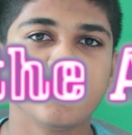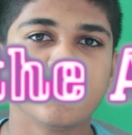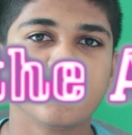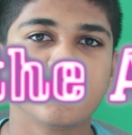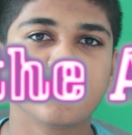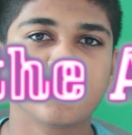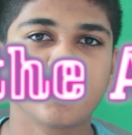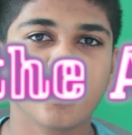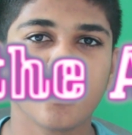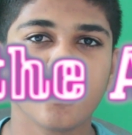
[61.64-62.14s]

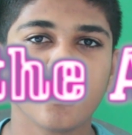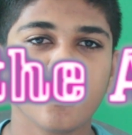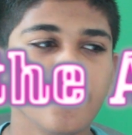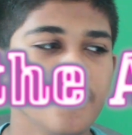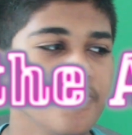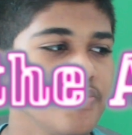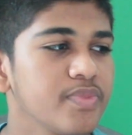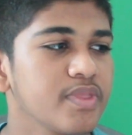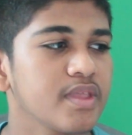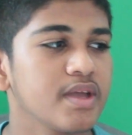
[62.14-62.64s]

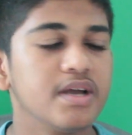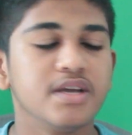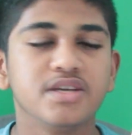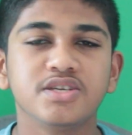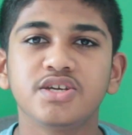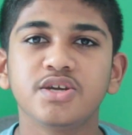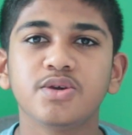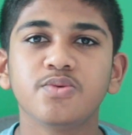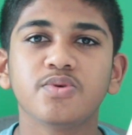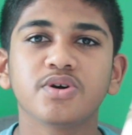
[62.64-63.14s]
So
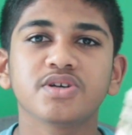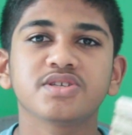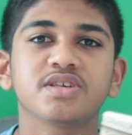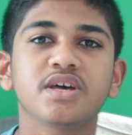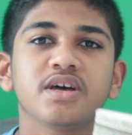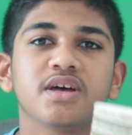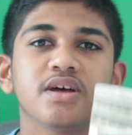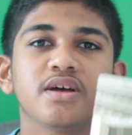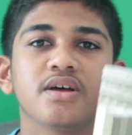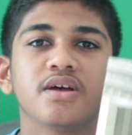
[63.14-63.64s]
she was
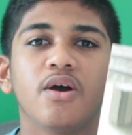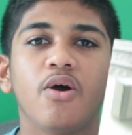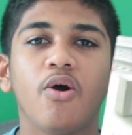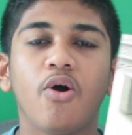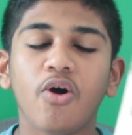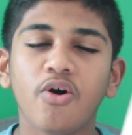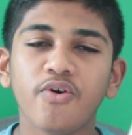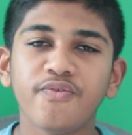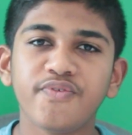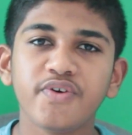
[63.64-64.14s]
an
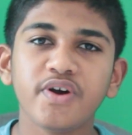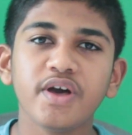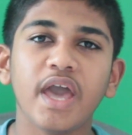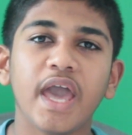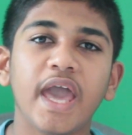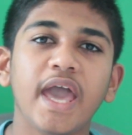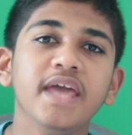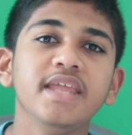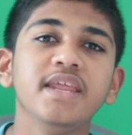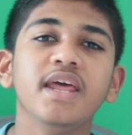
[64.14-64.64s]
author
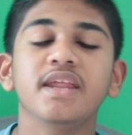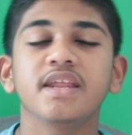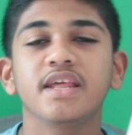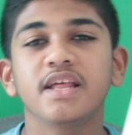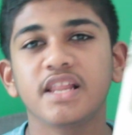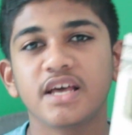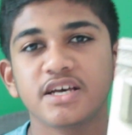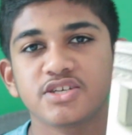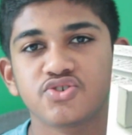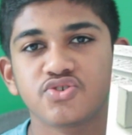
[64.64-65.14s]
and an
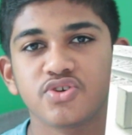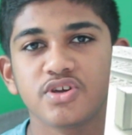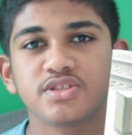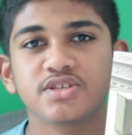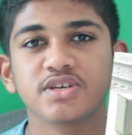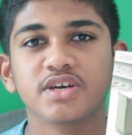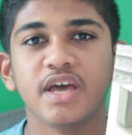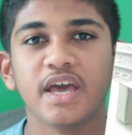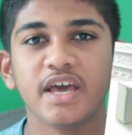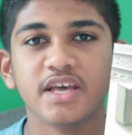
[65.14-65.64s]

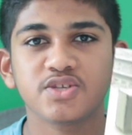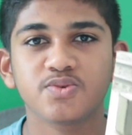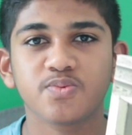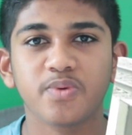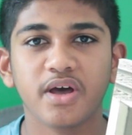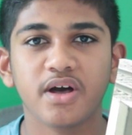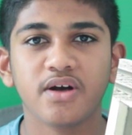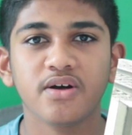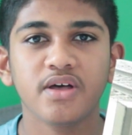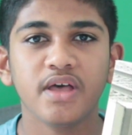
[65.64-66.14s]
illustrator as
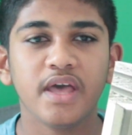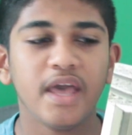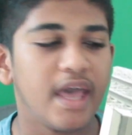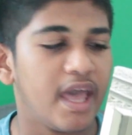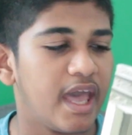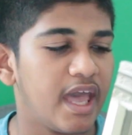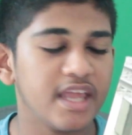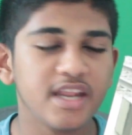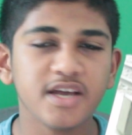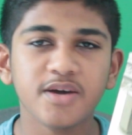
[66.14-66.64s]
well,
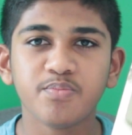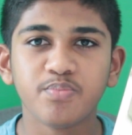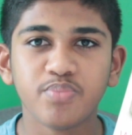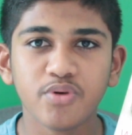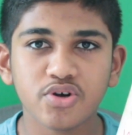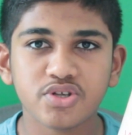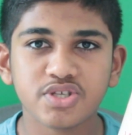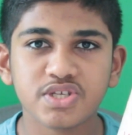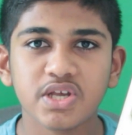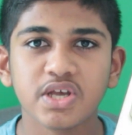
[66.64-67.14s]
and her
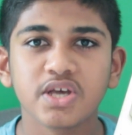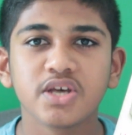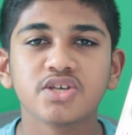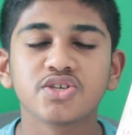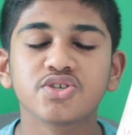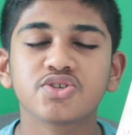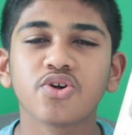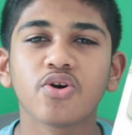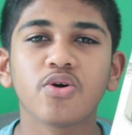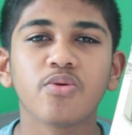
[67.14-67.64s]
books
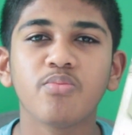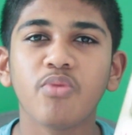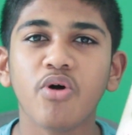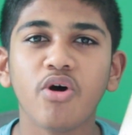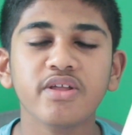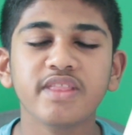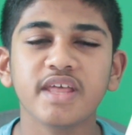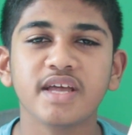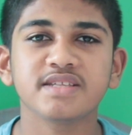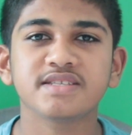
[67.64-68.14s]
sold
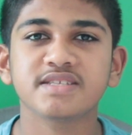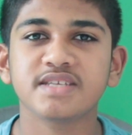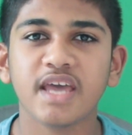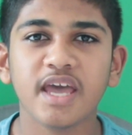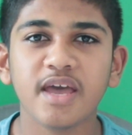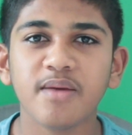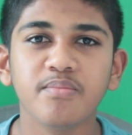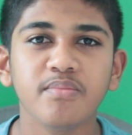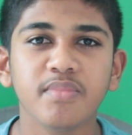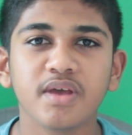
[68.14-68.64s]
more than
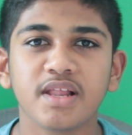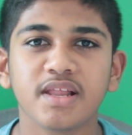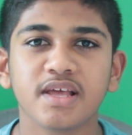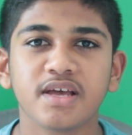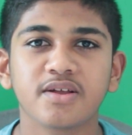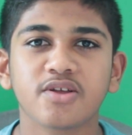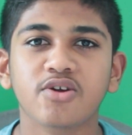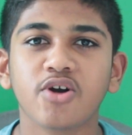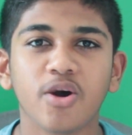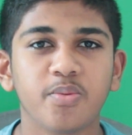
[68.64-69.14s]
10
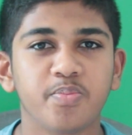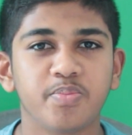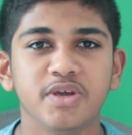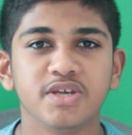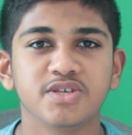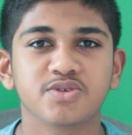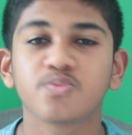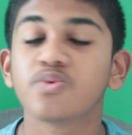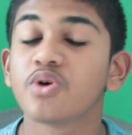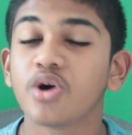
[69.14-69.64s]
million
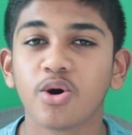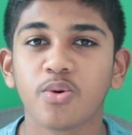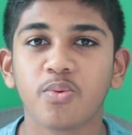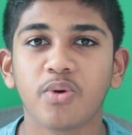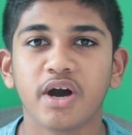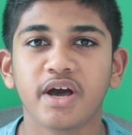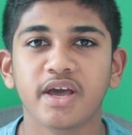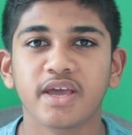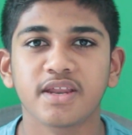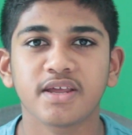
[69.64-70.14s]
copies
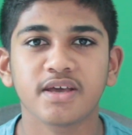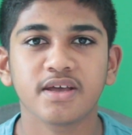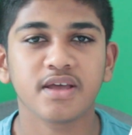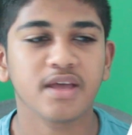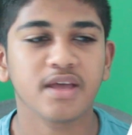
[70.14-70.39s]
worldwide.